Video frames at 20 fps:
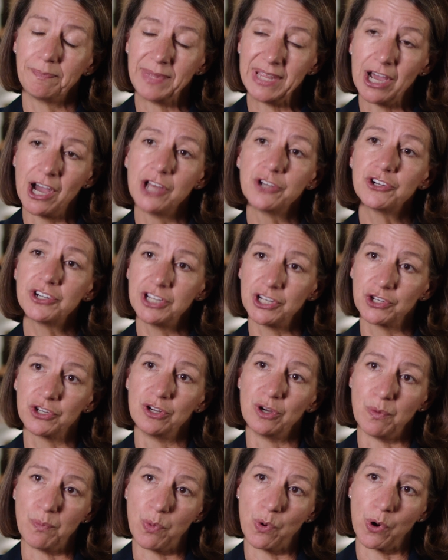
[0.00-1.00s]
Beyond
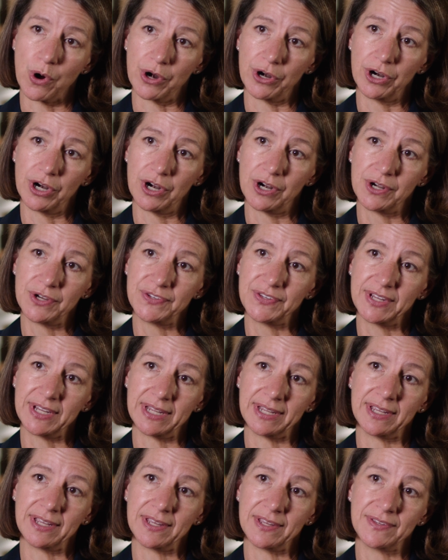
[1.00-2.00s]
Traditional Borders
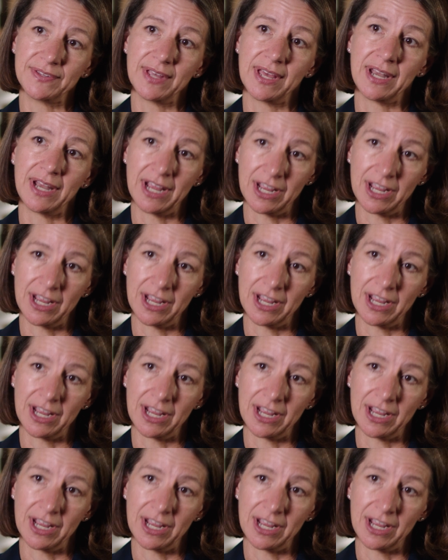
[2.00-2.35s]
is an